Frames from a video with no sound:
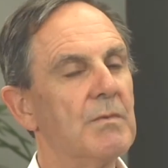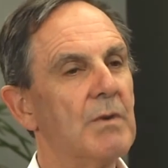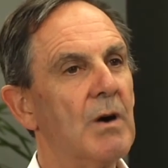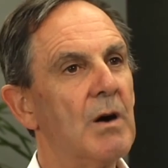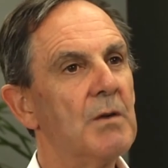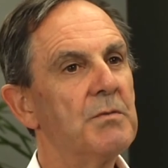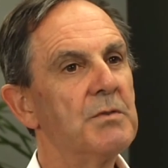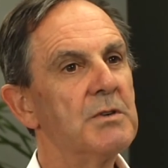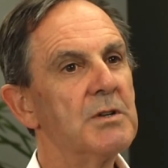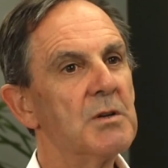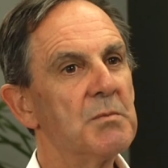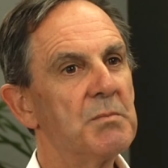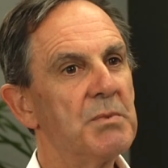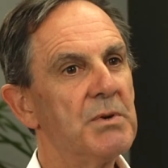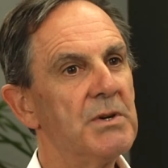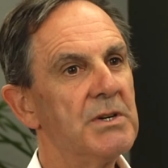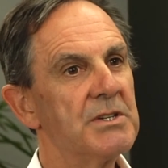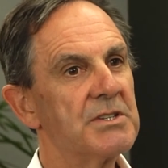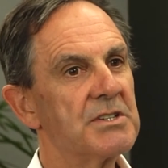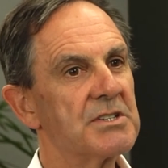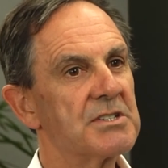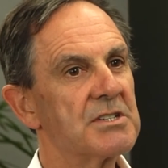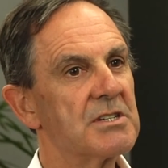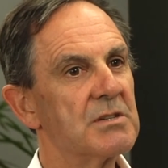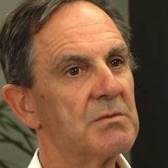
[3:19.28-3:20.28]
Often a
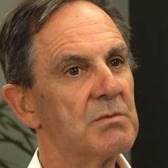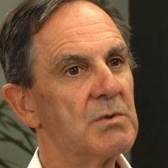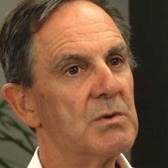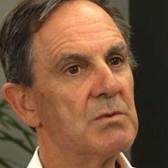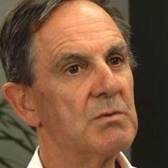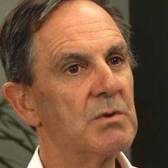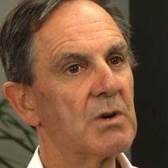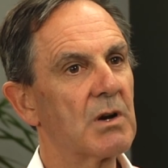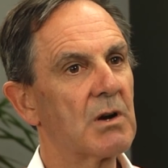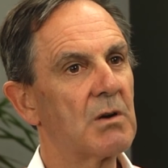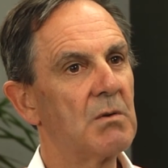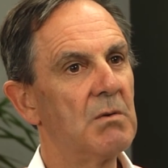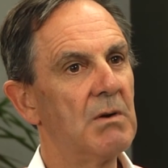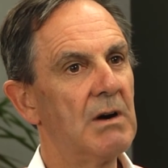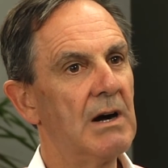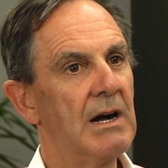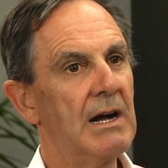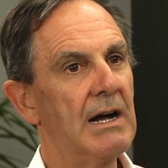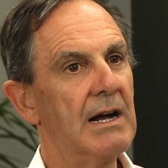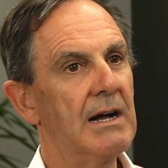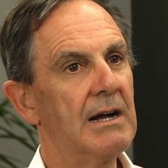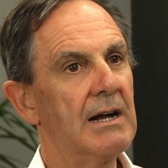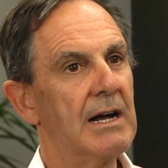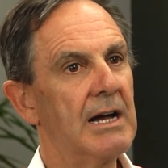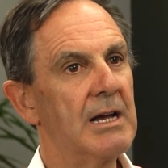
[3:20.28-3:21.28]
purchaser will
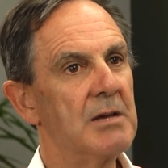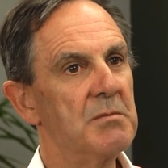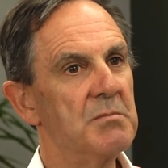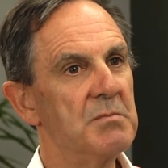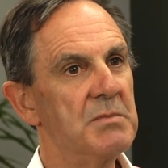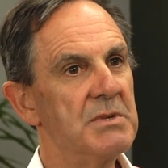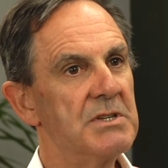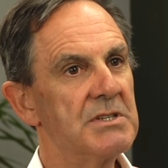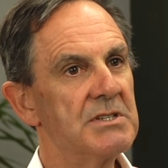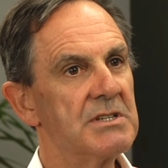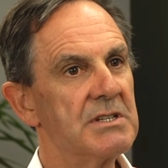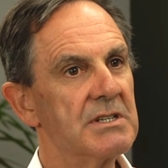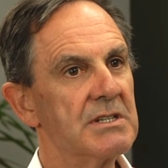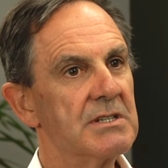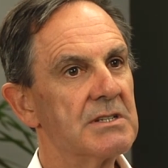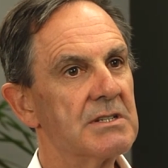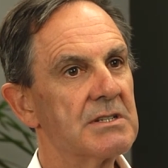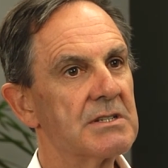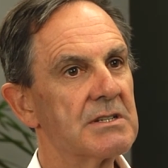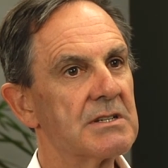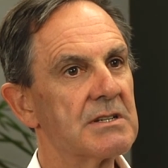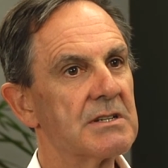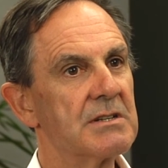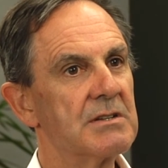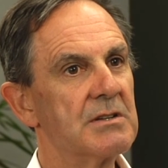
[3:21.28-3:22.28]
require a
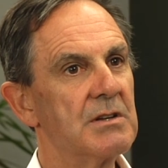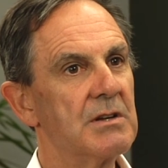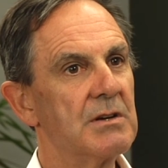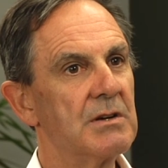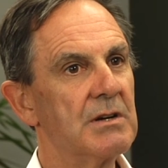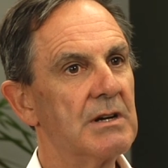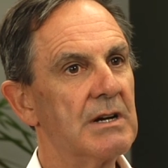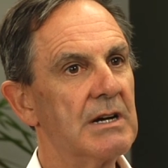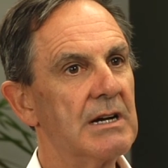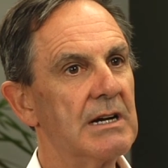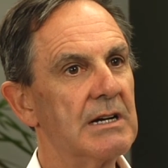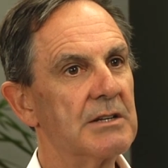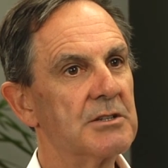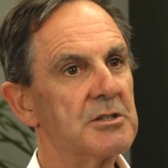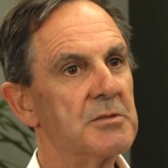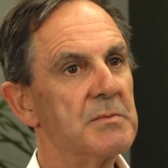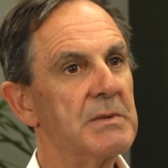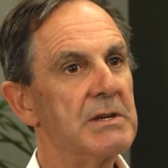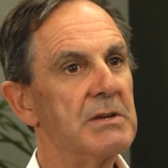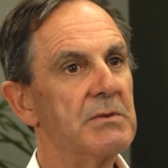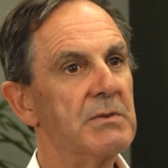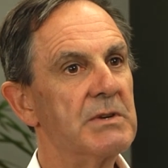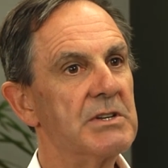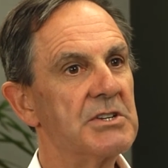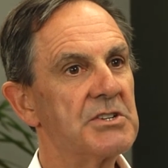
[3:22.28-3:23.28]
business to
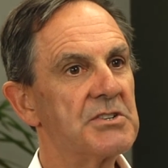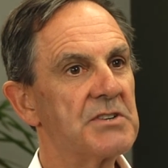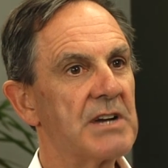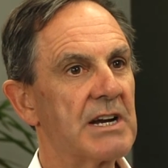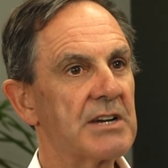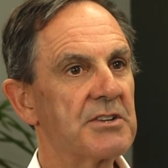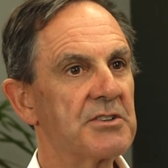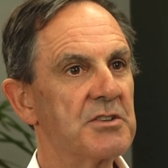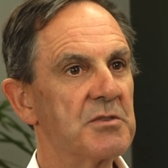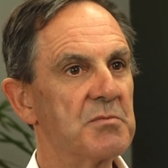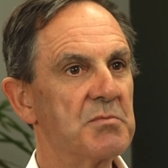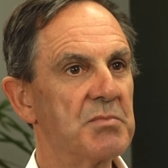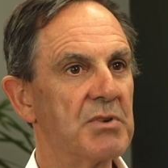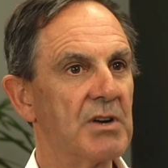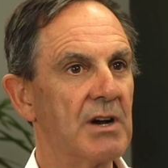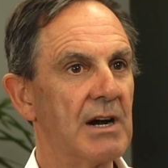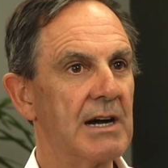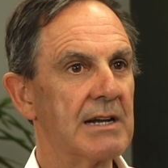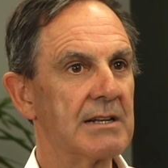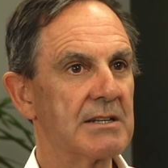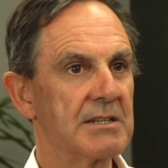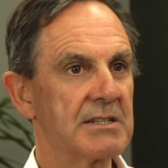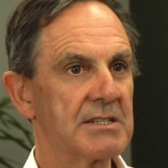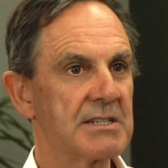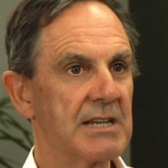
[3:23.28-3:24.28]
be restructured
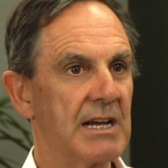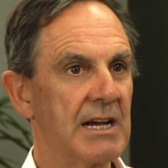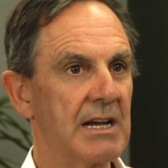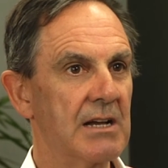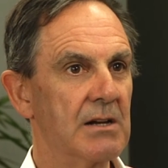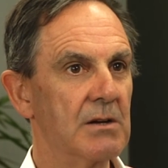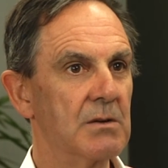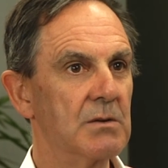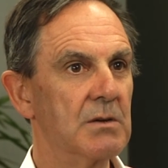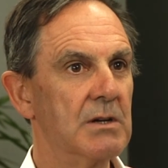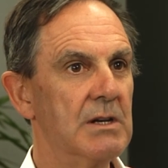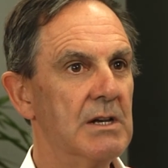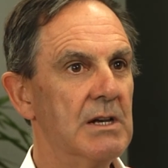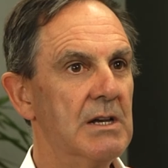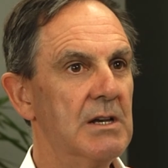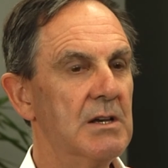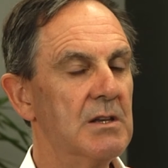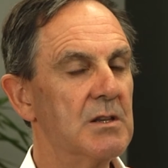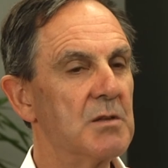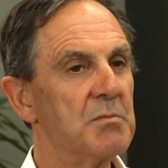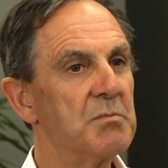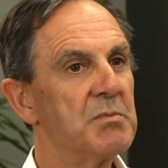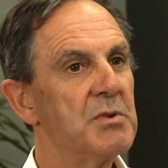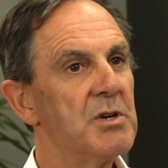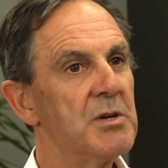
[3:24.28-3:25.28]
prior to sale.
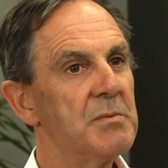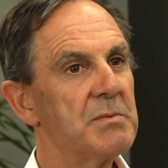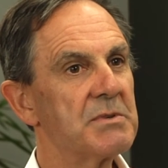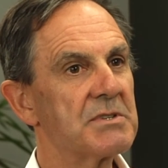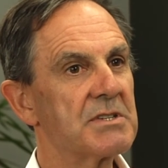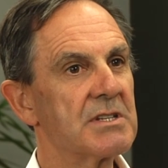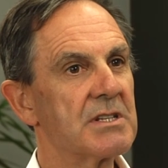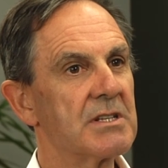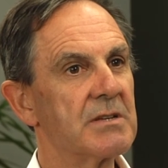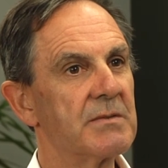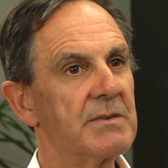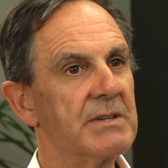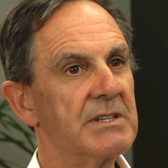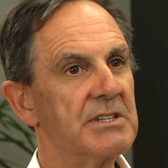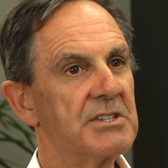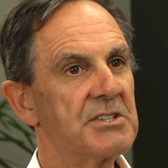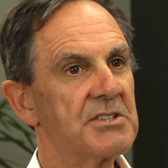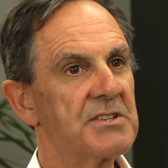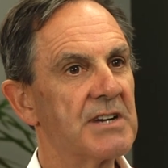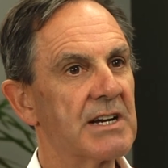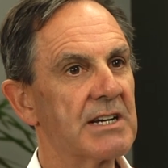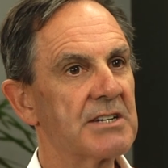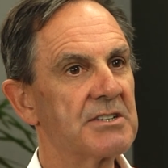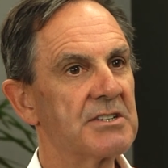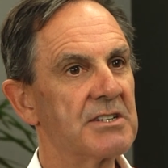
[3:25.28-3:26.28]
The purpose of the
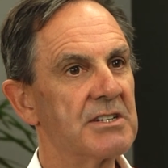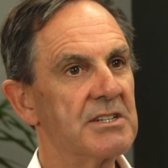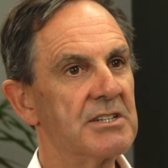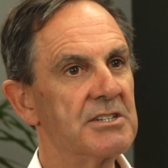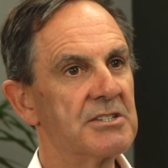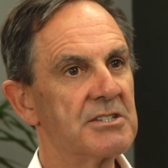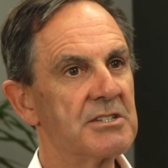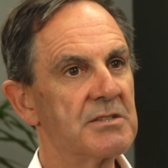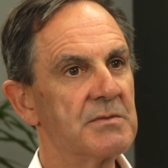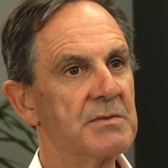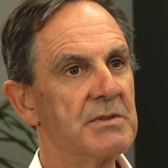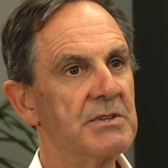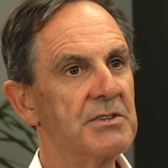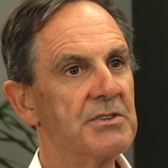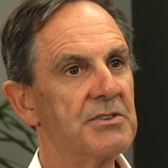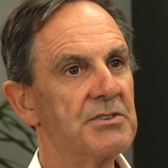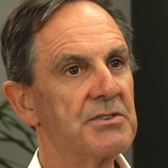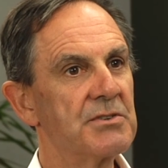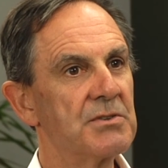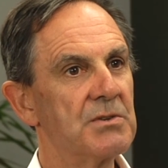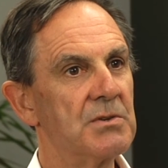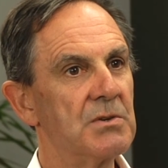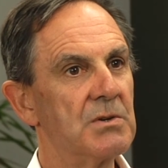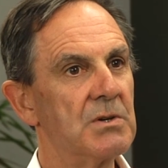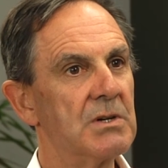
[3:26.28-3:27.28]
restructure is to
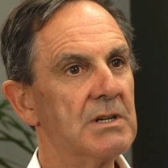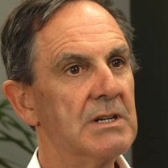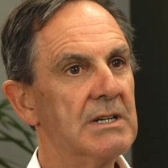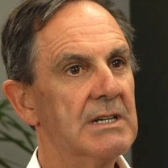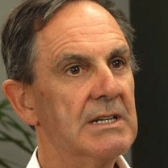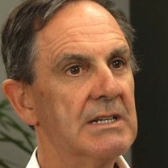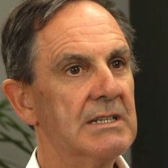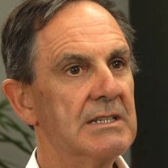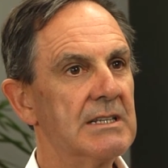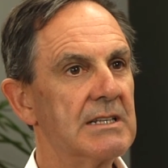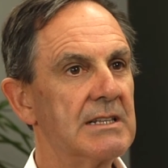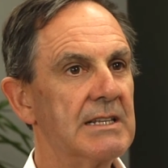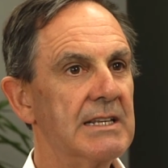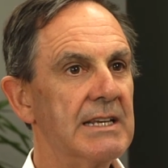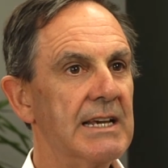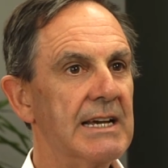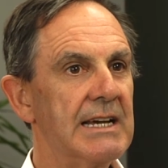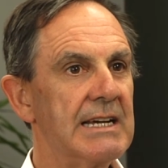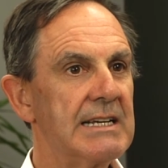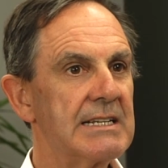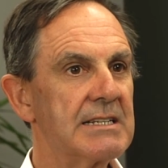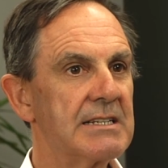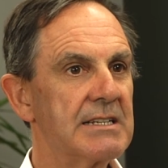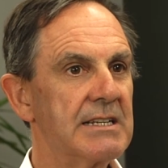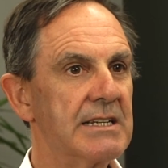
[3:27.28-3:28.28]
ensure that the
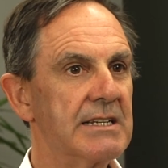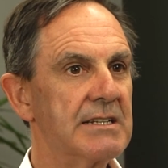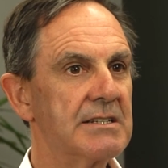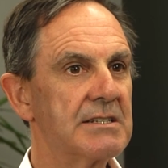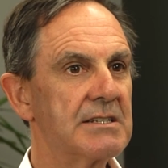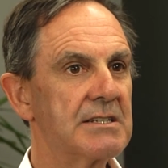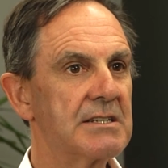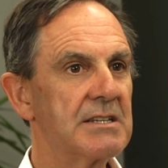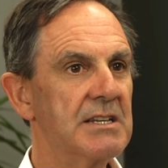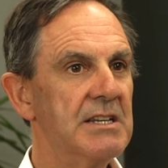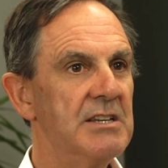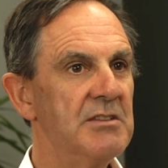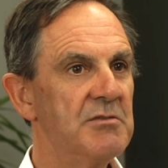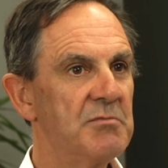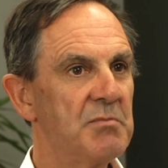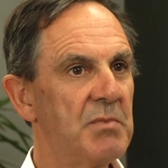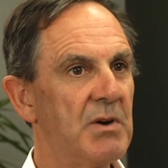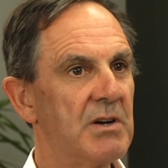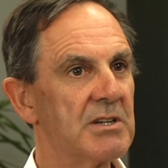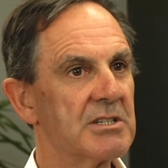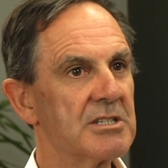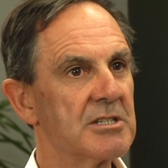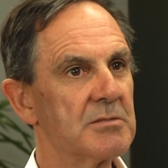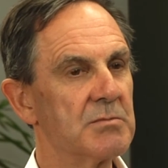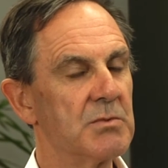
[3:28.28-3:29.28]
assets, if
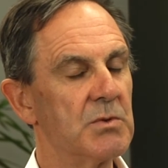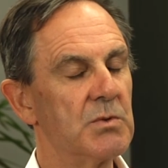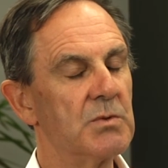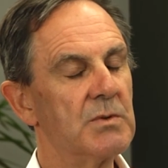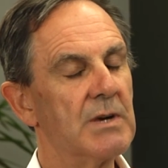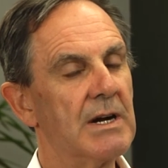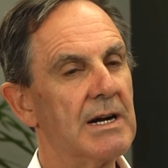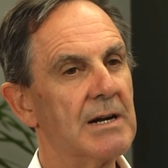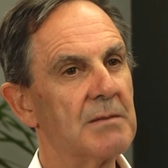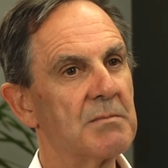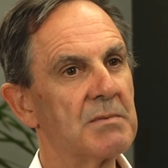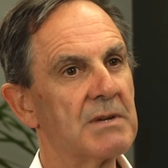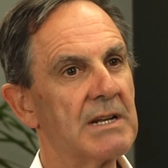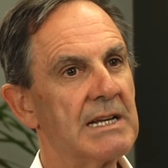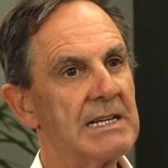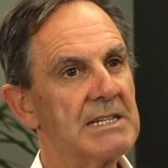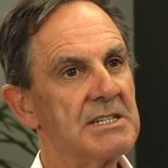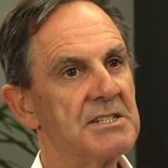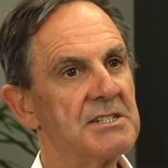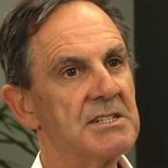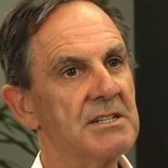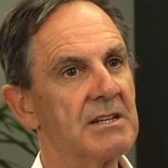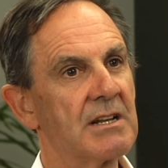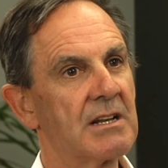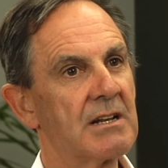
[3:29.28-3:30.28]
possible, are
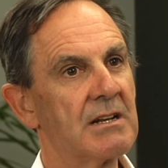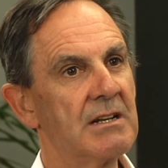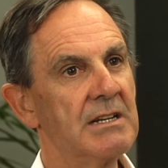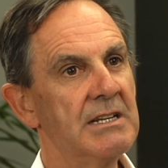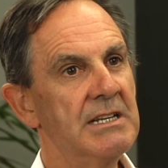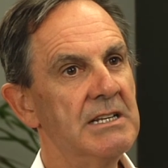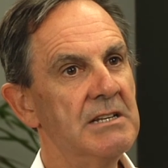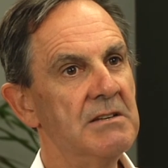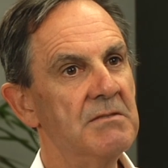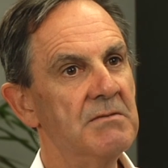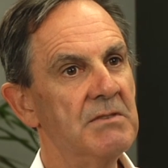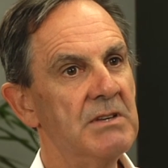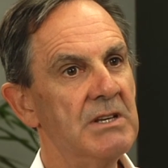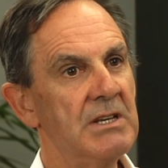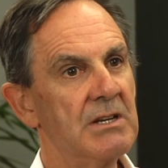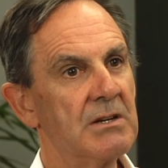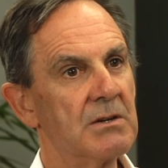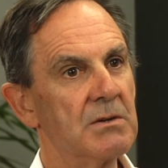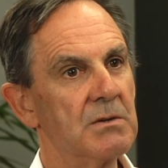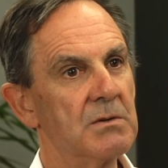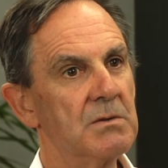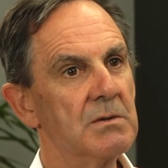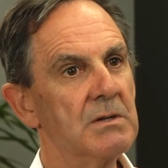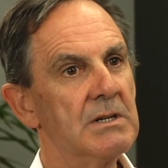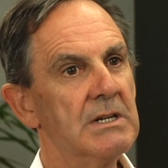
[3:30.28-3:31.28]
placed in a clean
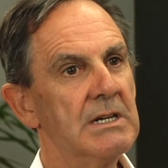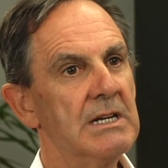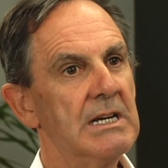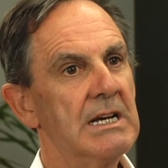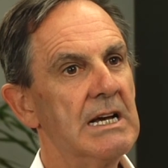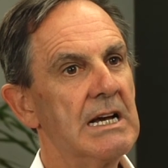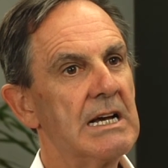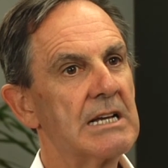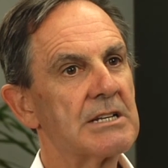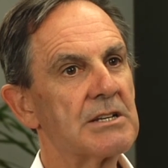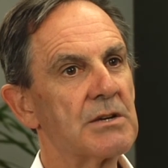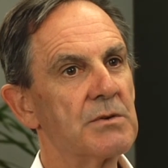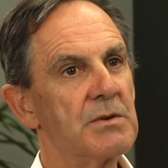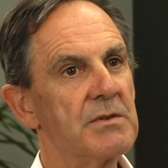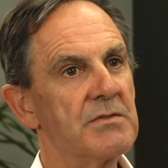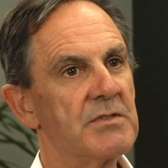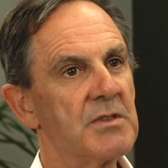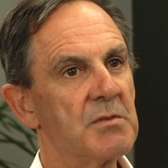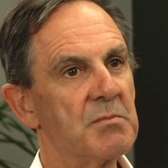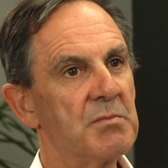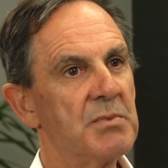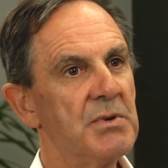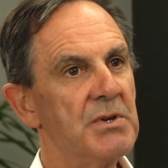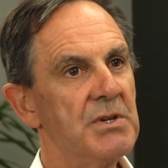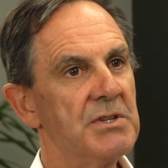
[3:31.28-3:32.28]
vehicle, so if the
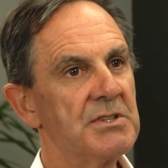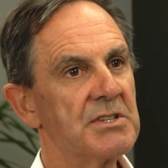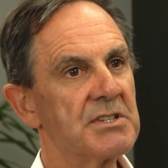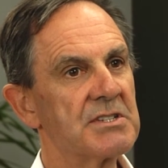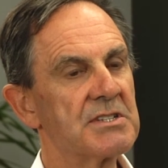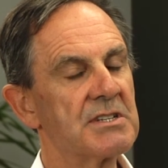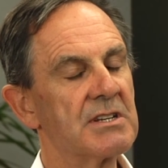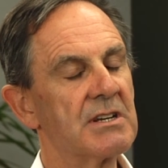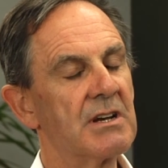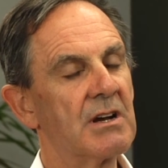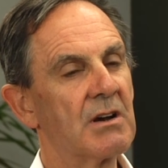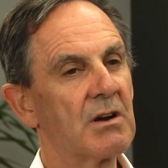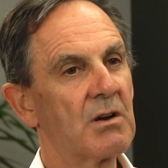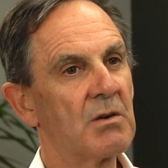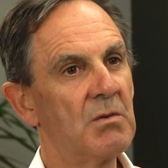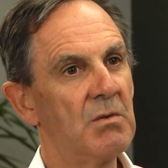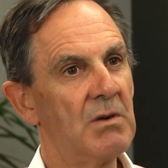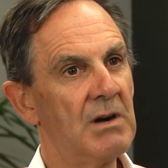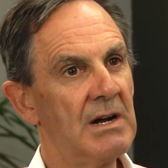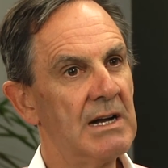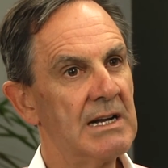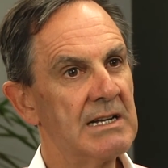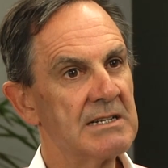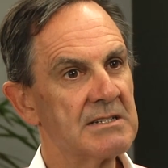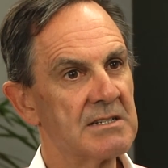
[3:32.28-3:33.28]
purchaser
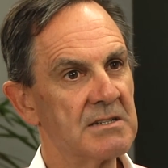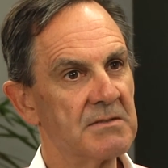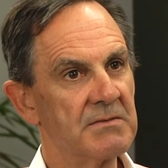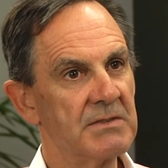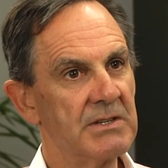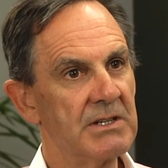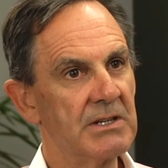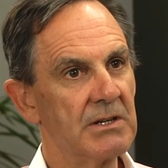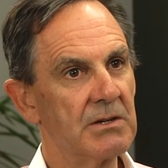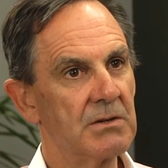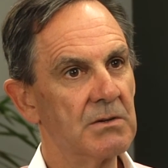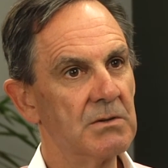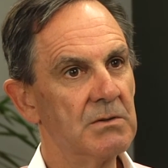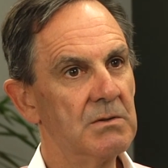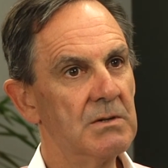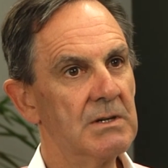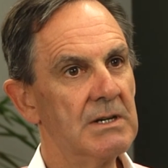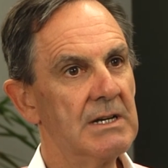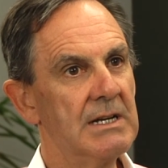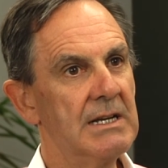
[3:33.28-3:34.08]
acquires the vehicle,